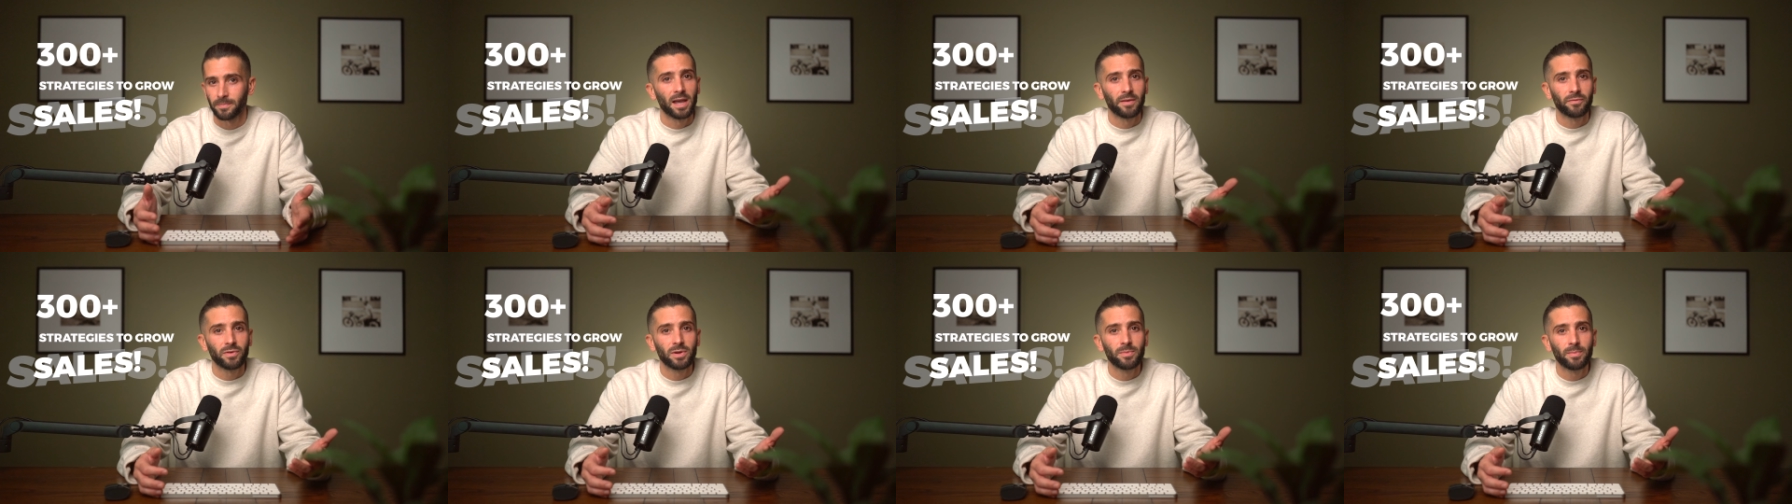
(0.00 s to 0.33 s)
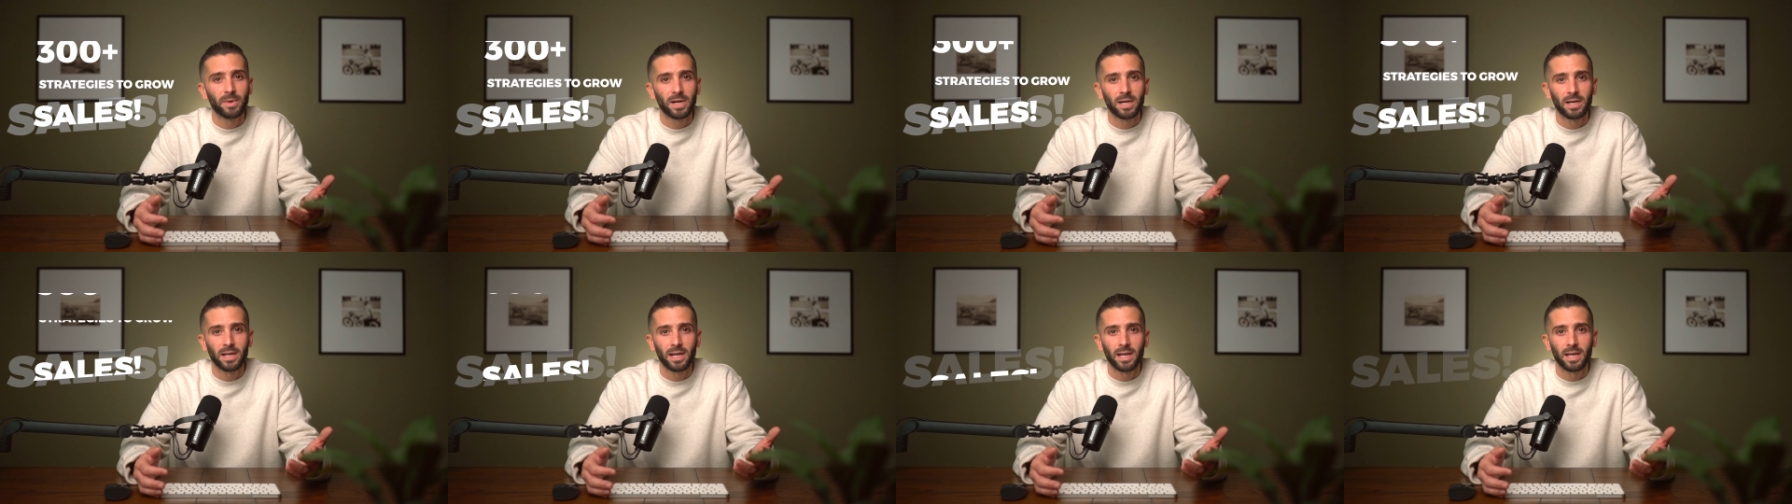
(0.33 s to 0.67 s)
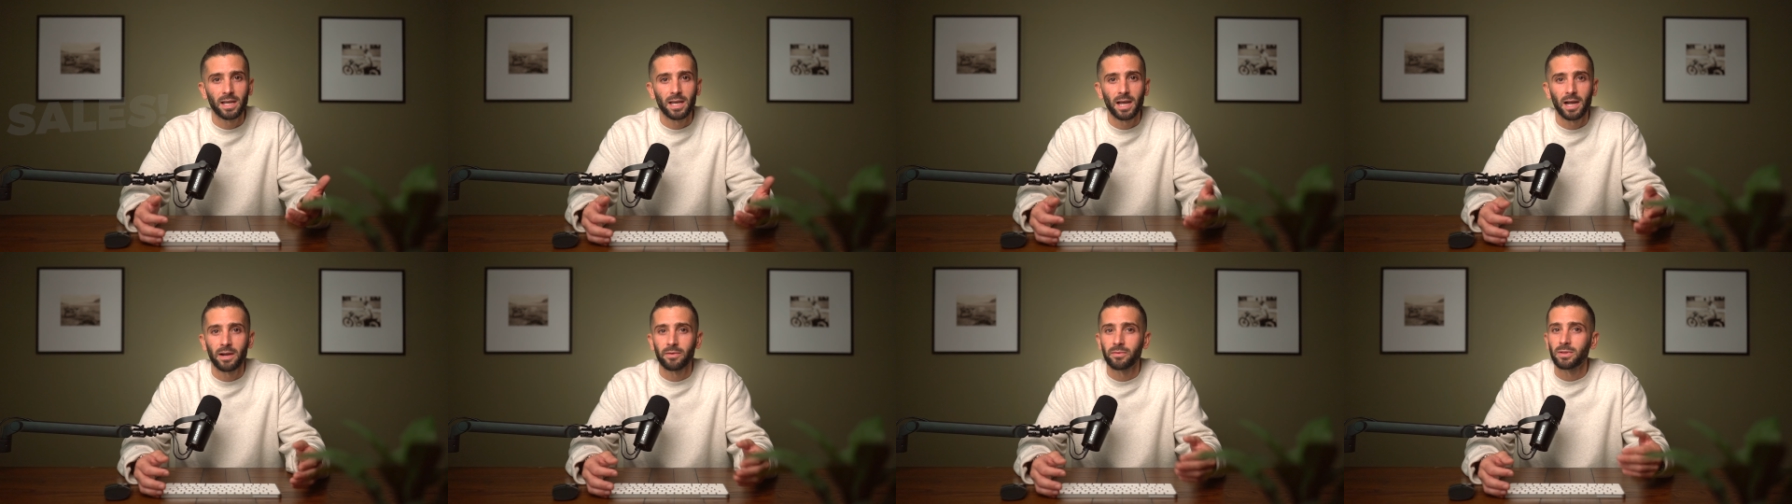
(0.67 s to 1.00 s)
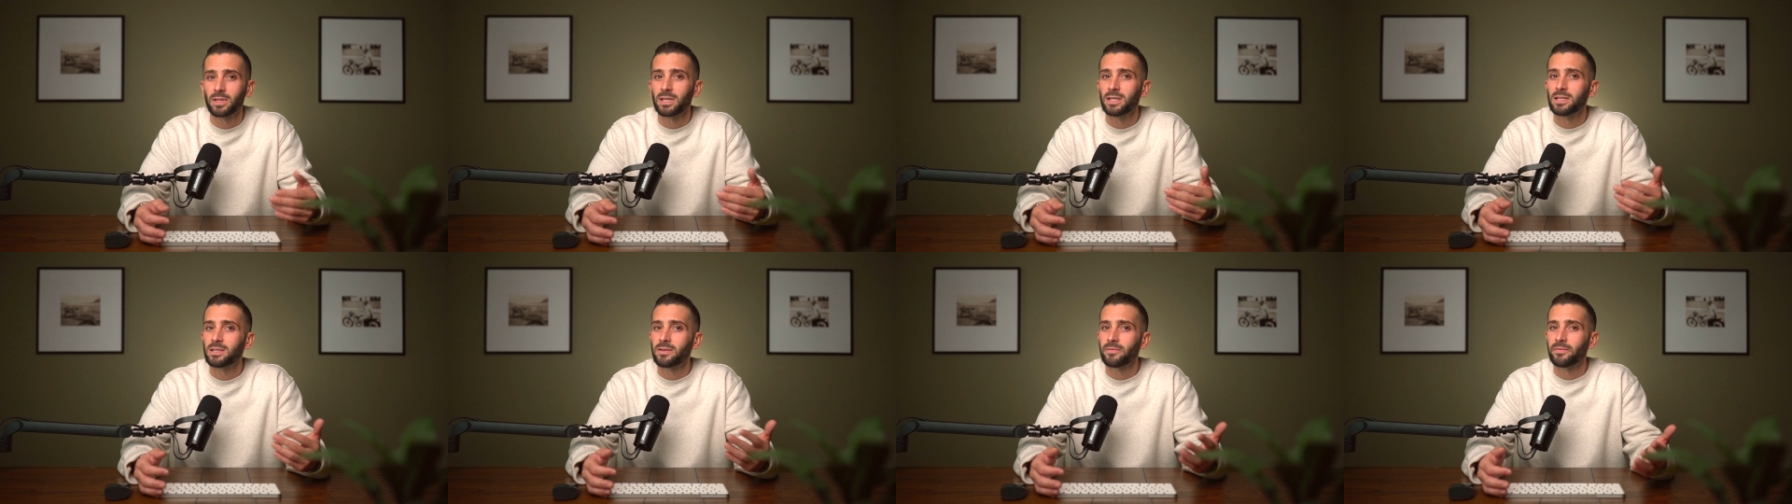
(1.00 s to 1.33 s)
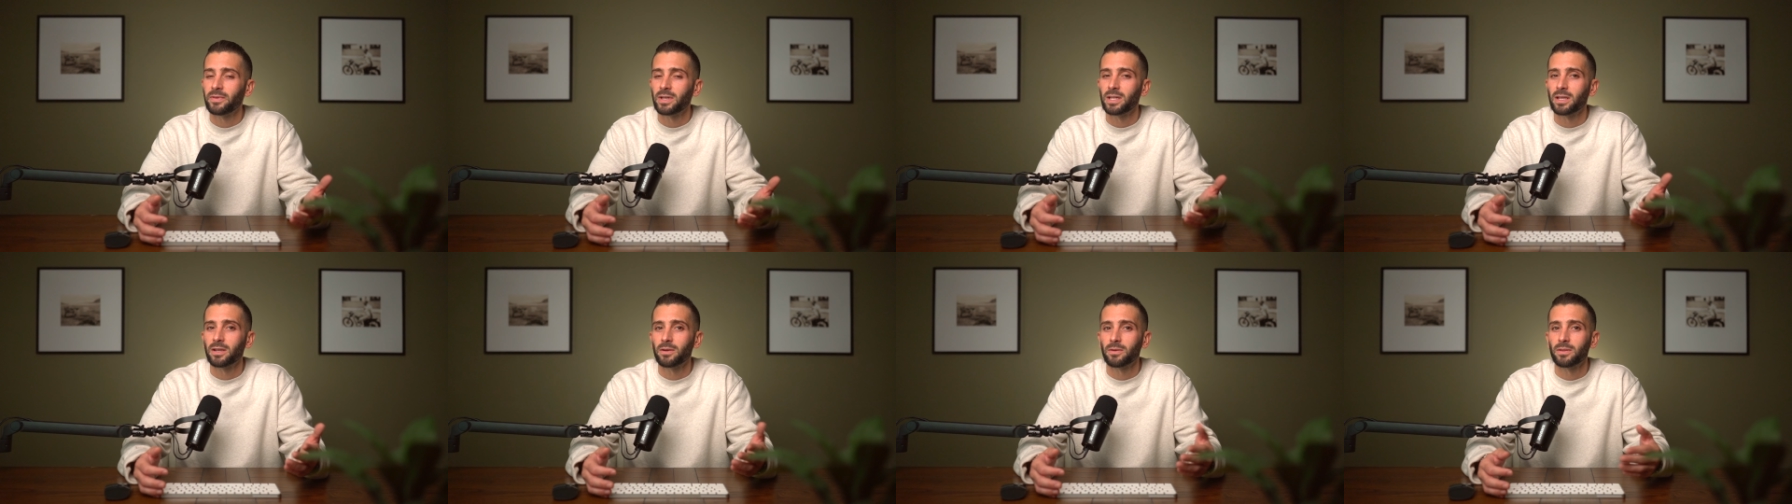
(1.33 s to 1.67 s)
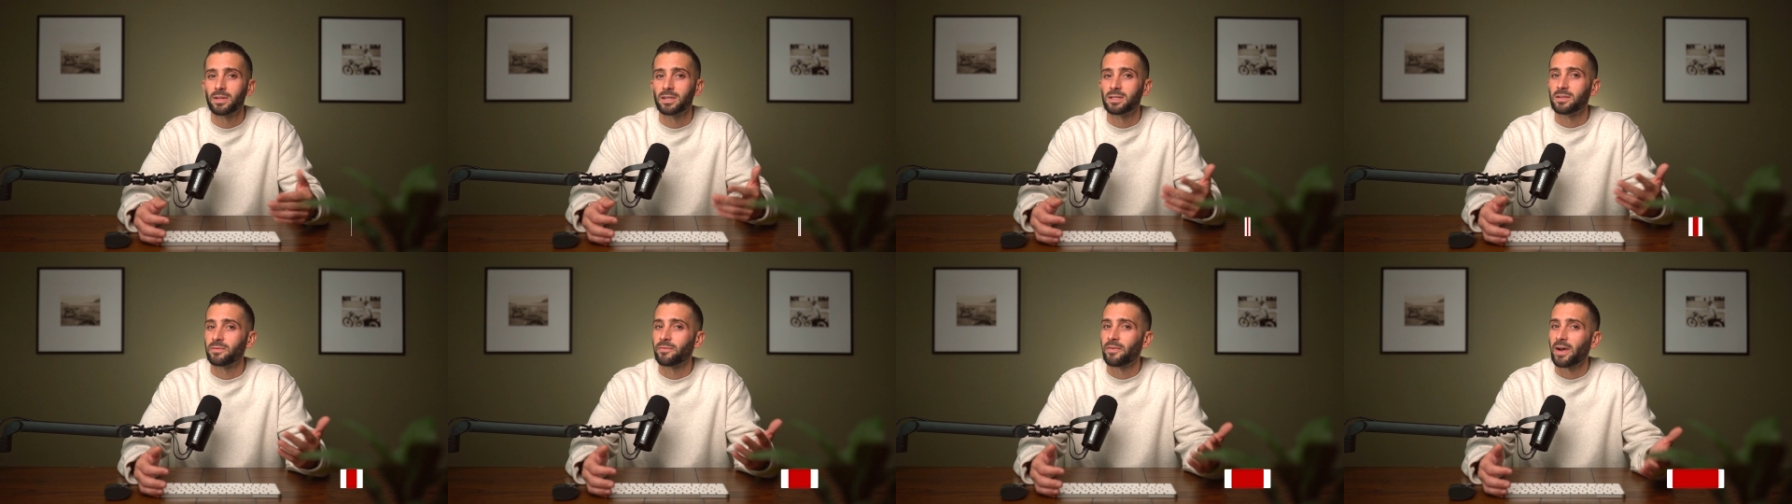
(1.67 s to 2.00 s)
Every Monday, I release a video that's